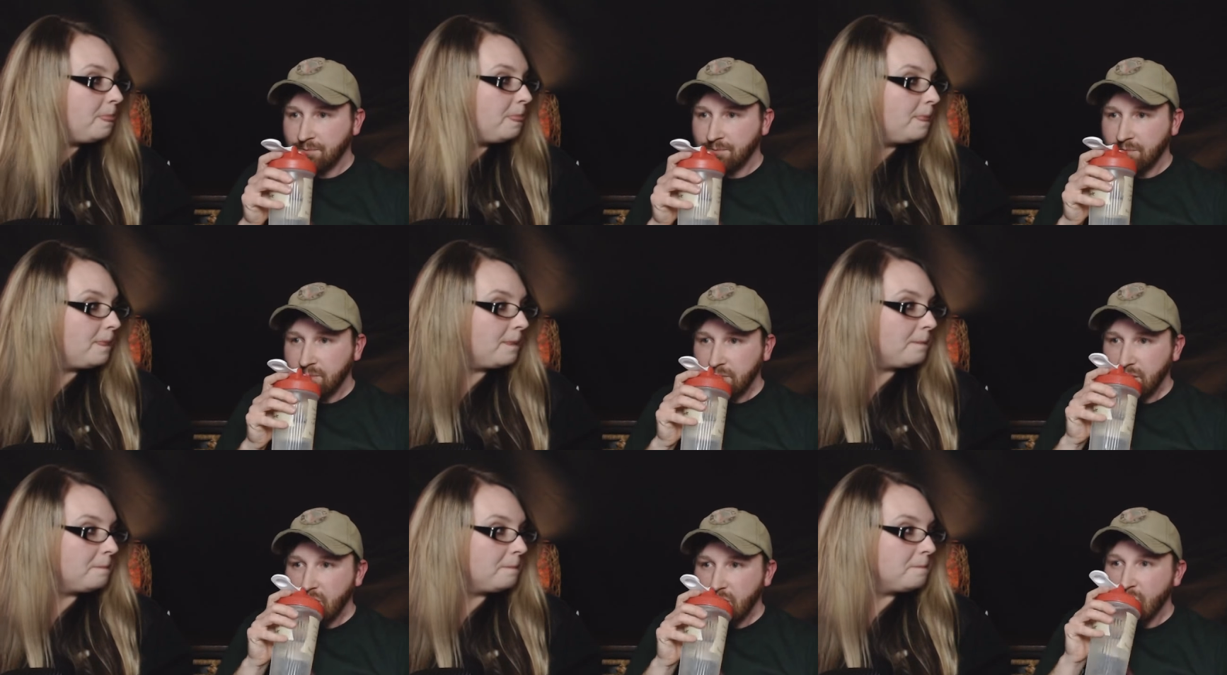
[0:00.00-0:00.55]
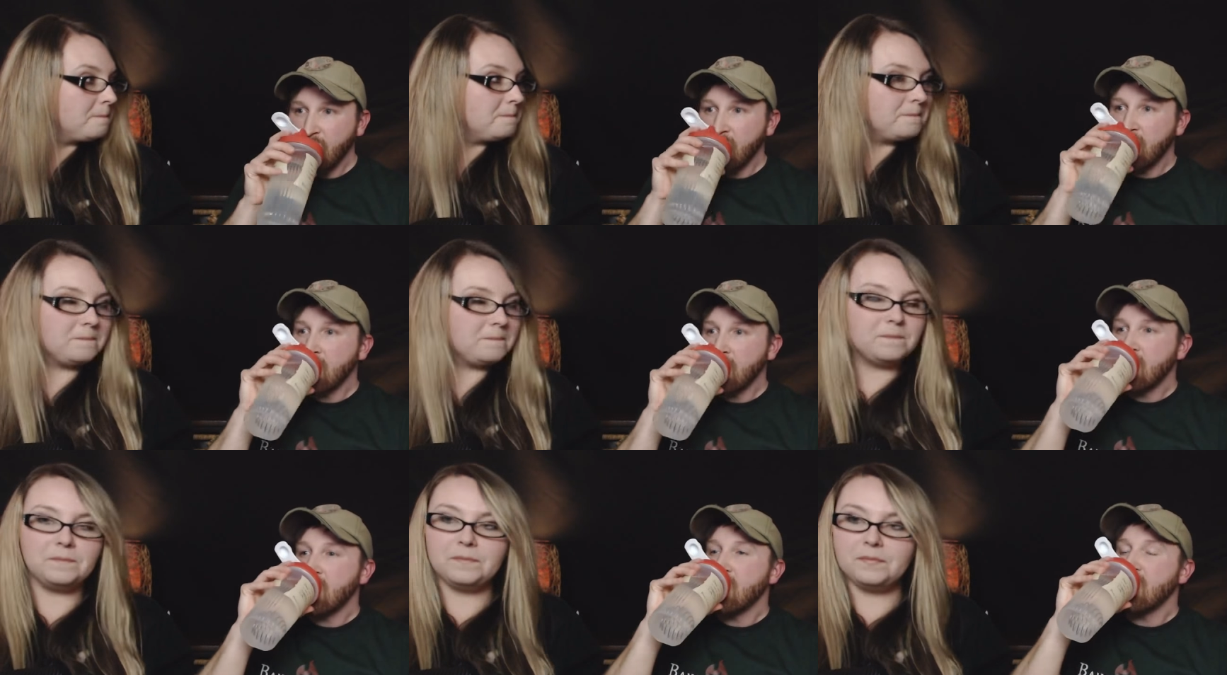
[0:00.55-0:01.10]

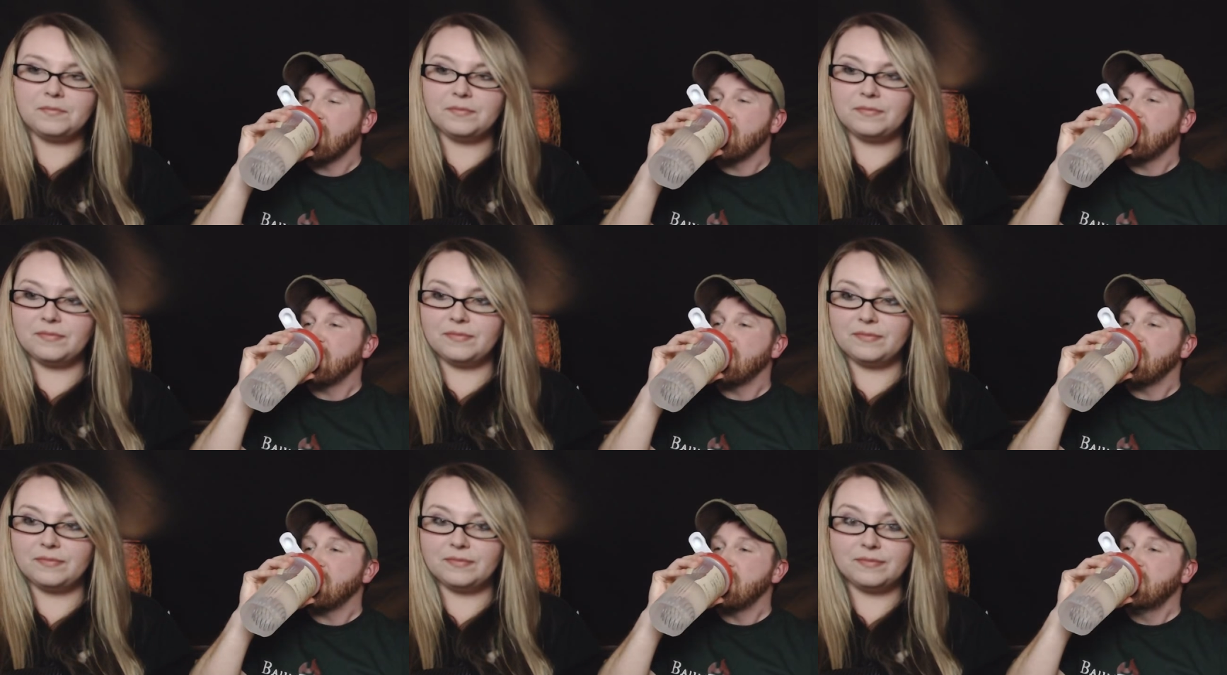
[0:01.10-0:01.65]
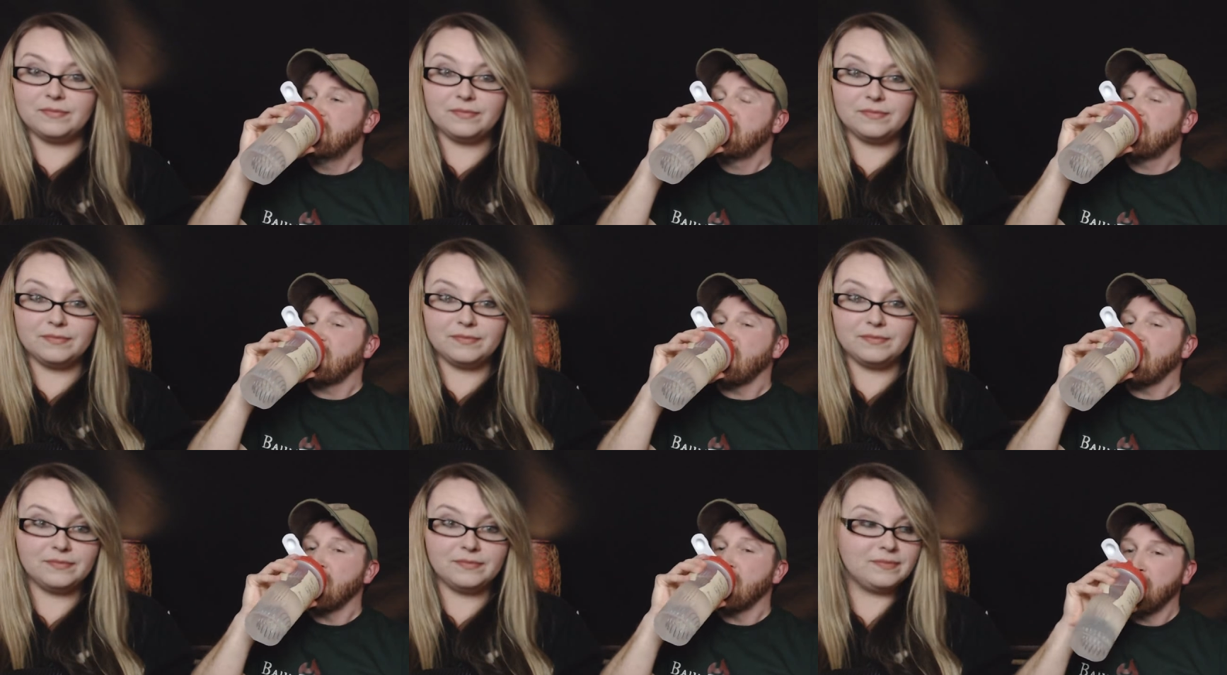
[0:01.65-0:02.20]

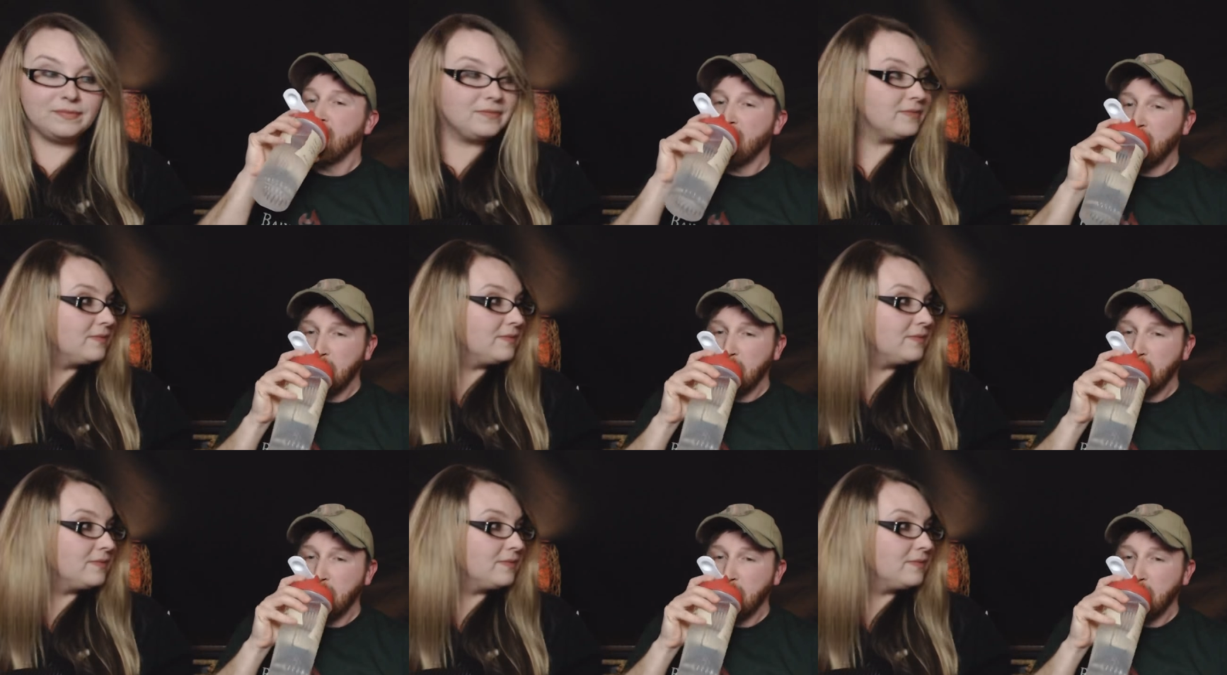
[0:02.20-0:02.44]
Nothing is said.